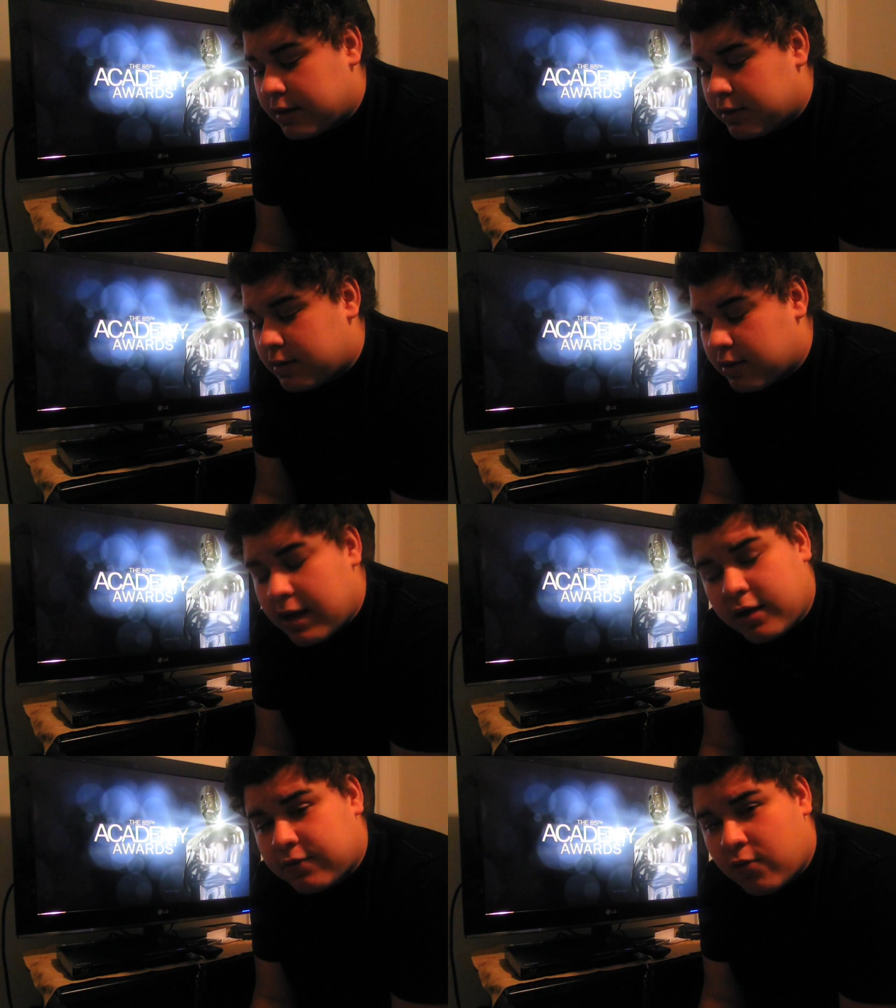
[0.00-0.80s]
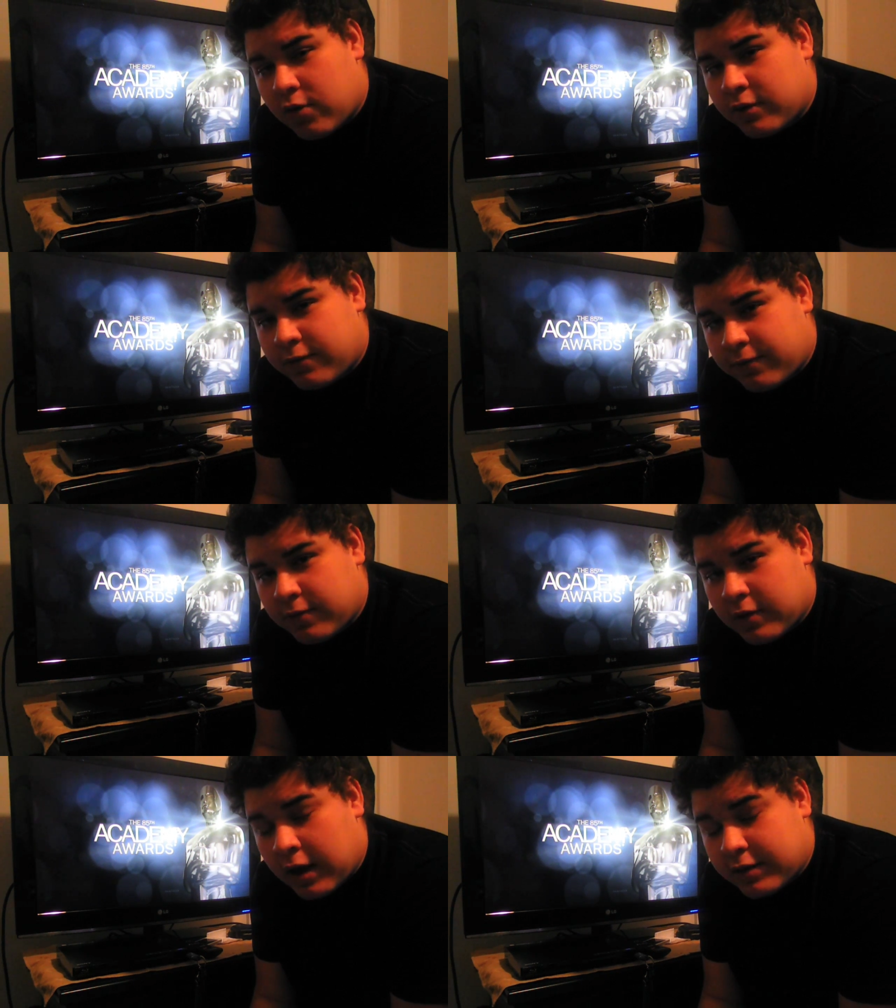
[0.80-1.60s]
And the next
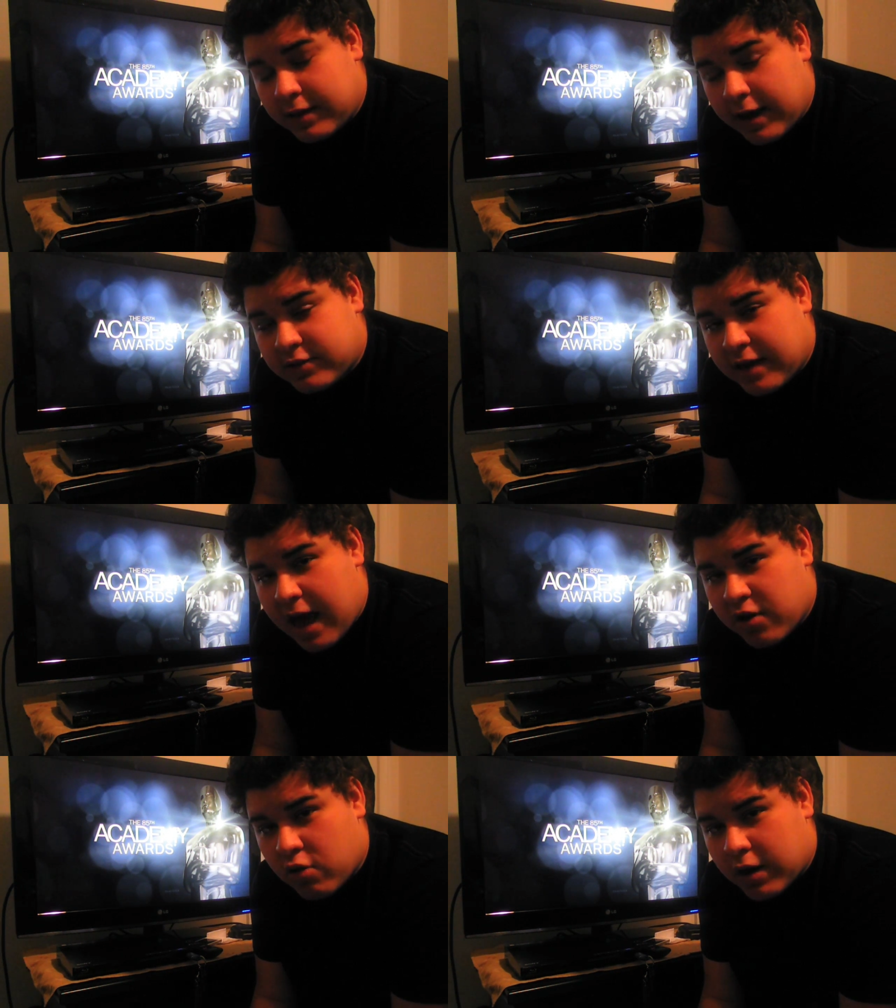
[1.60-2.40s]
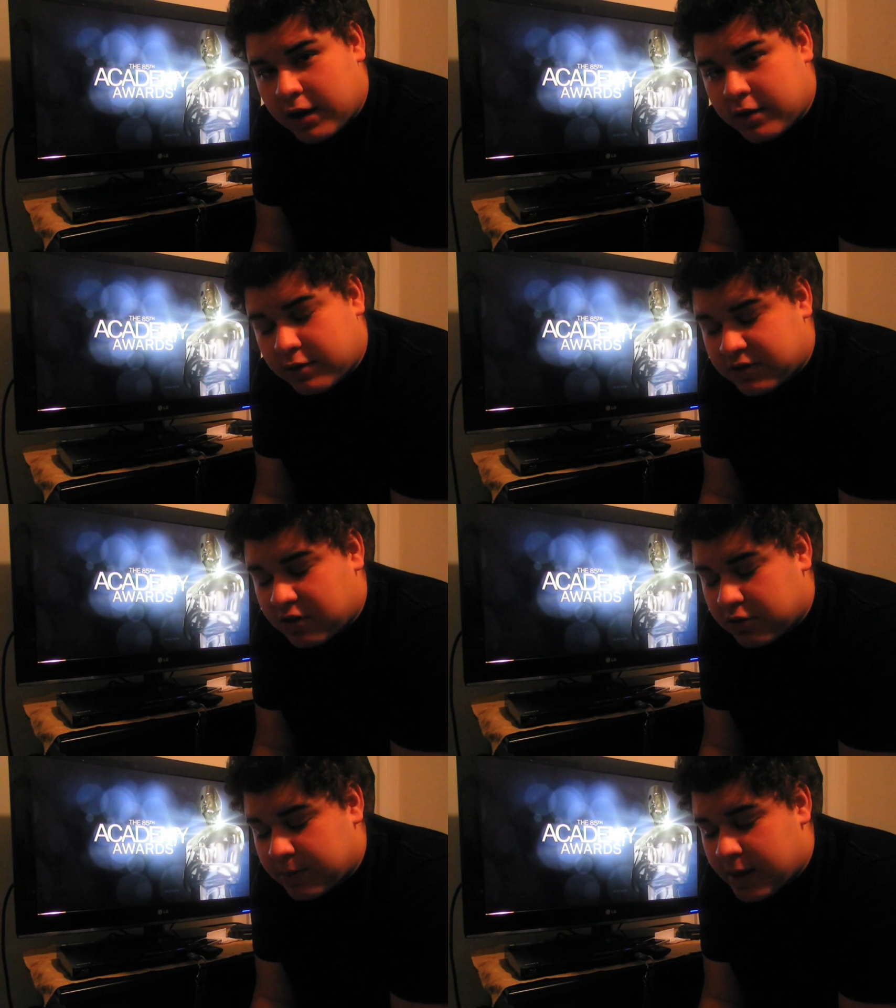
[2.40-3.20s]
category,
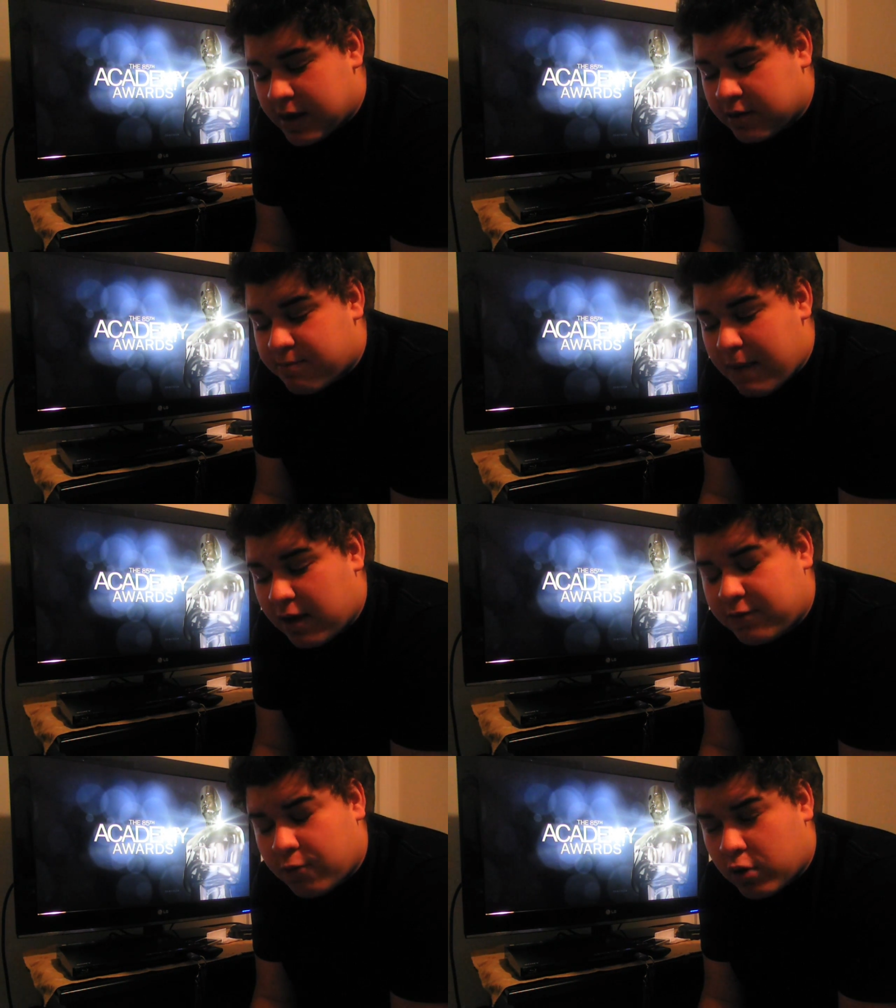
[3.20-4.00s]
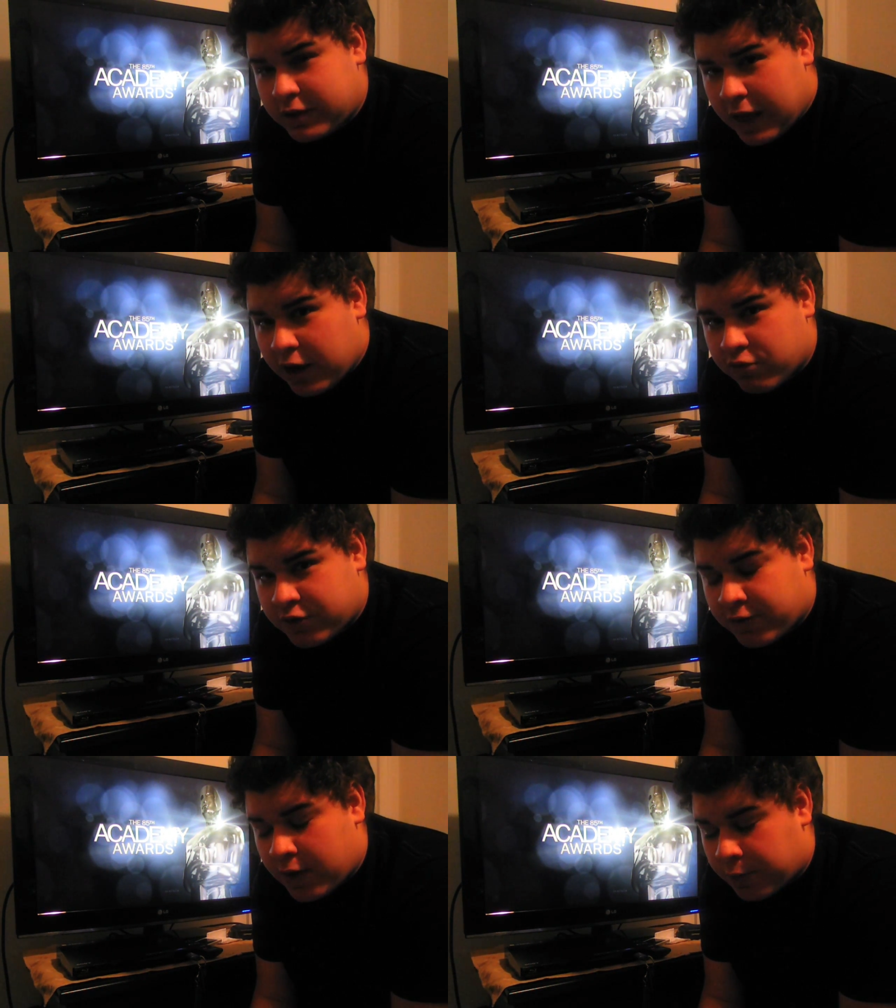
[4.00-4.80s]
excuse me, is Best Foreign
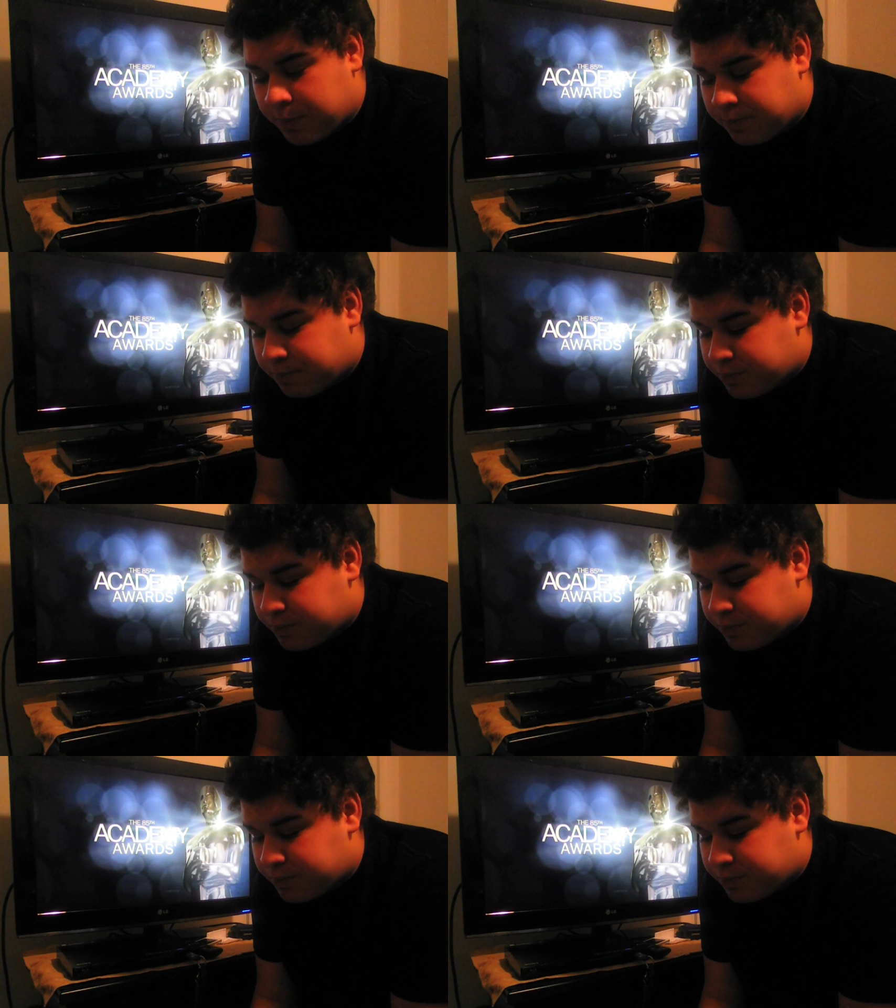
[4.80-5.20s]
Language Film.